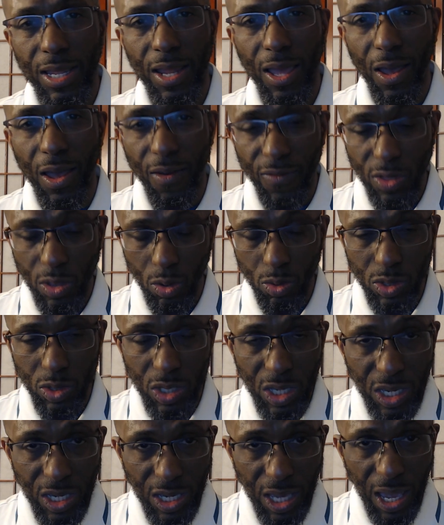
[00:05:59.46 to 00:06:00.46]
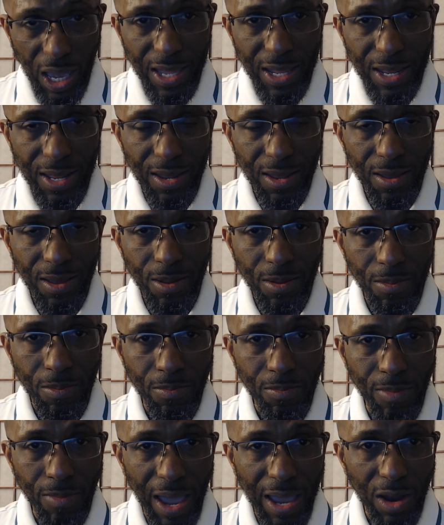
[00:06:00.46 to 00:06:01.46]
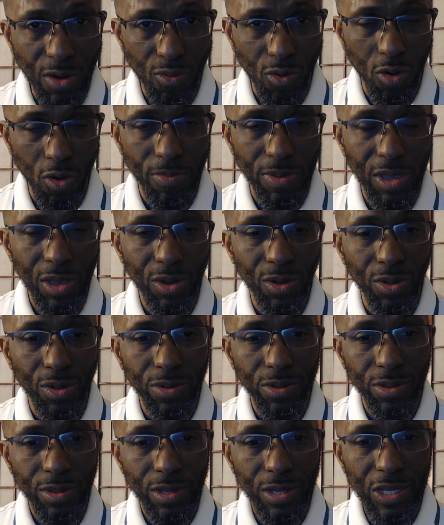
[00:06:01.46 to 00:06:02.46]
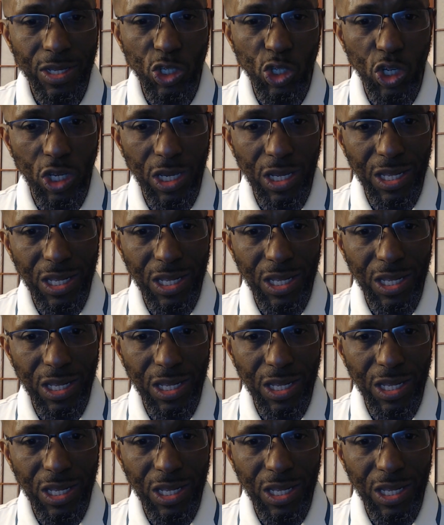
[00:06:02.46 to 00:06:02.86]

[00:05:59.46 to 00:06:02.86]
of those gut microbial gene